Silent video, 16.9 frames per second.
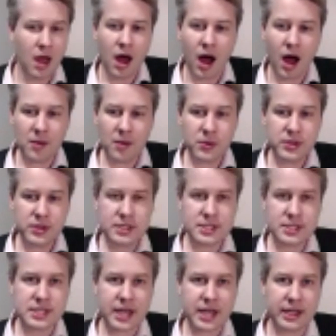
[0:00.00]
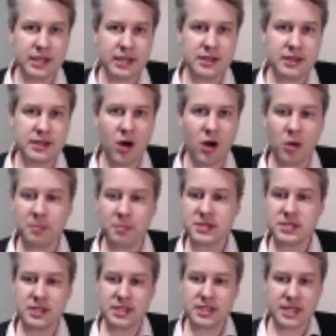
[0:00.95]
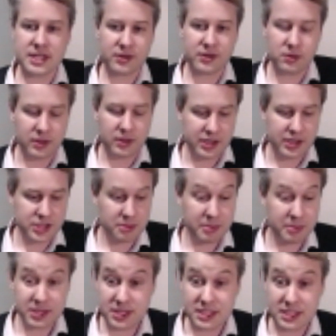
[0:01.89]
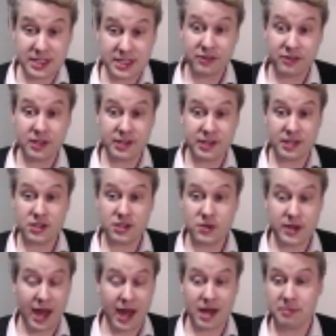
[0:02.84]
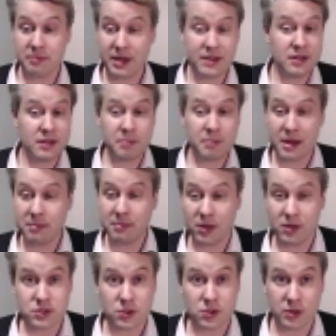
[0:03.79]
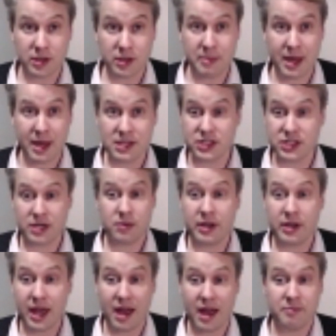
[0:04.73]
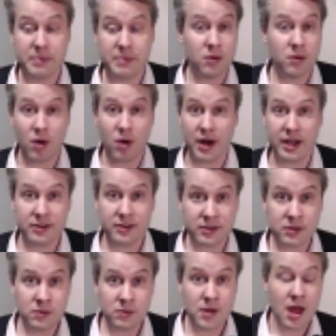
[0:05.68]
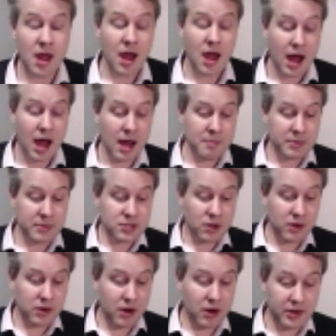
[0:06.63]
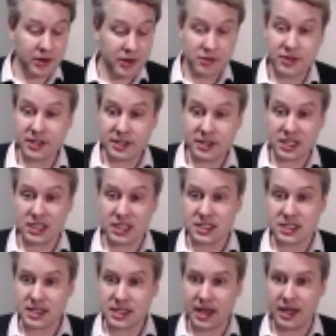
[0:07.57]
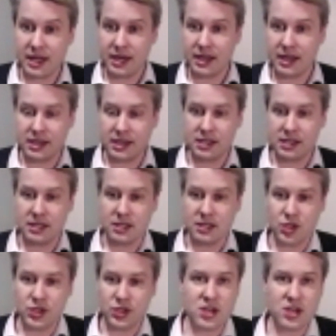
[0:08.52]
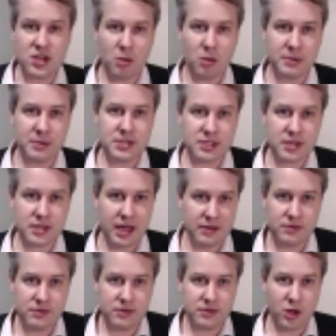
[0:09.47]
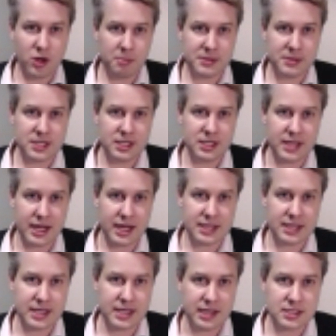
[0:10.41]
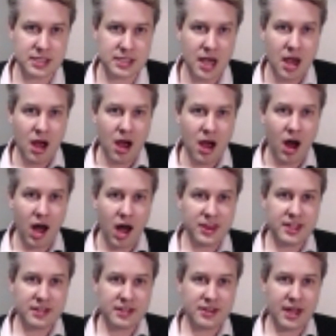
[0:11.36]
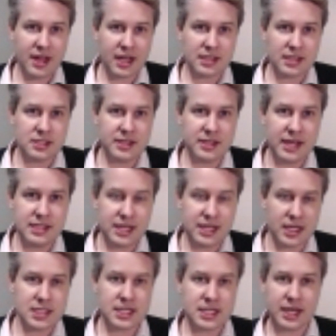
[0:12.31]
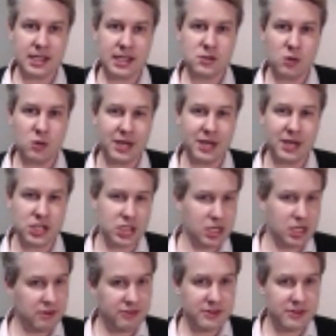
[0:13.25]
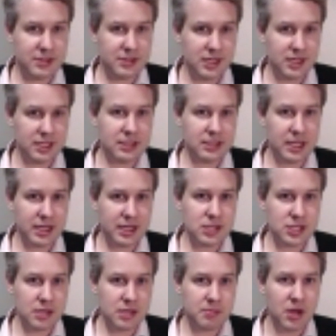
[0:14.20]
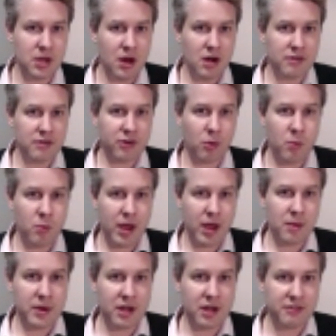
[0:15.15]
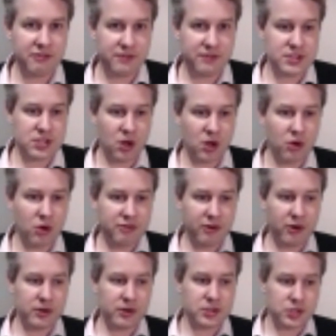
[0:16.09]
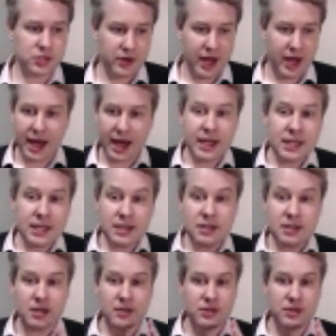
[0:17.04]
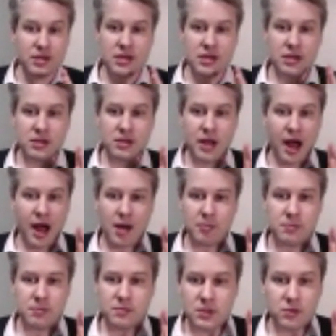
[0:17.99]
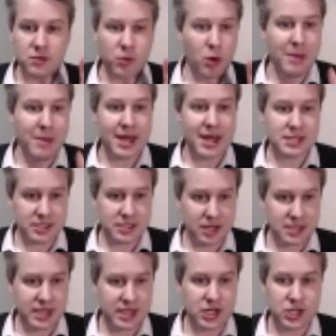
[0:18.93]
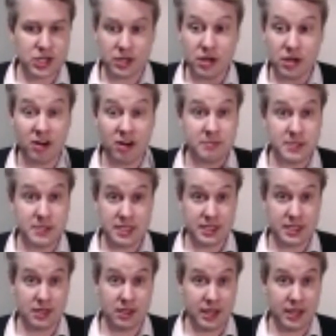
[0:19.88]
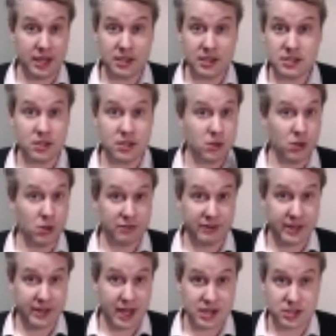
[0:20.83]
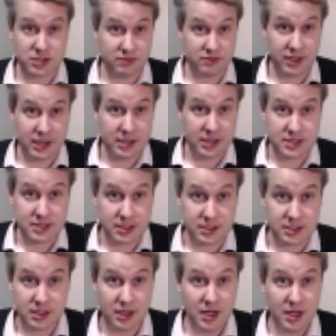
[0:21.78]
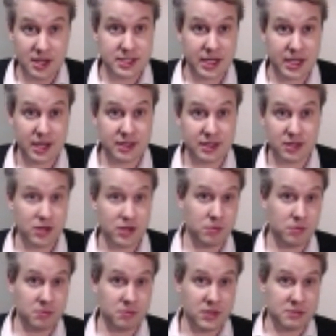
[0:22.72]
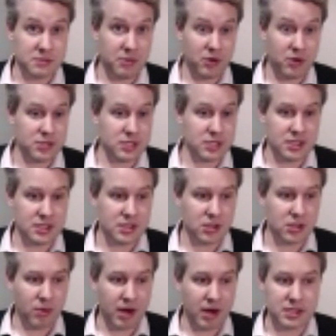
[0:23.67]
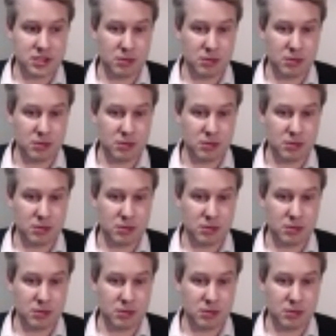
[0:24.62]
I wouldn't say the opposite is ethical leadership, because I mm. definitely think you can be. And the people I was talking about generally have been quite ethical. Mm. Um, so I don't think that it's uh, the, opposite, um, the opposite in that sense. I think that there does need to be a shift in leadership mm. from where we are f- so focused on A, the um, romanticization of particular leaders, the glorification of leaders and saying that, you know, this person is the greatest human